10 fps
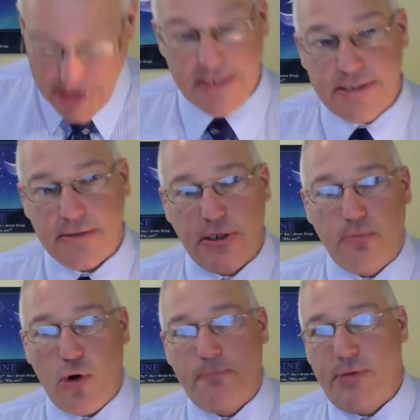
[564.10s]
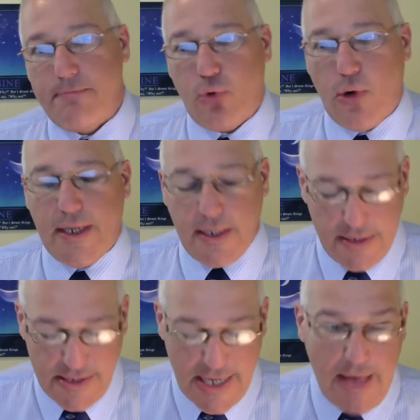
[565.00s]
is a little more pinpointing, and
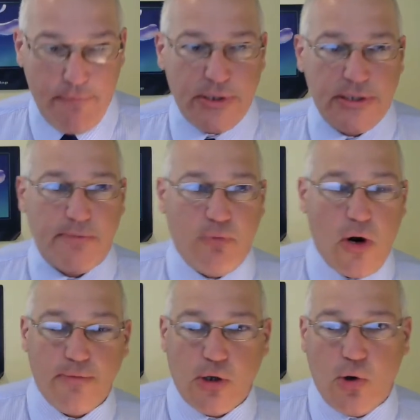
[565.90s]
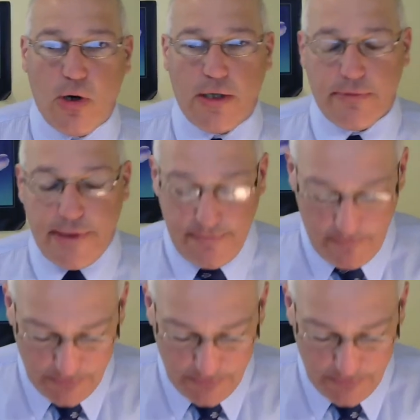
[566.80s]
this happened to Barbara Corcoran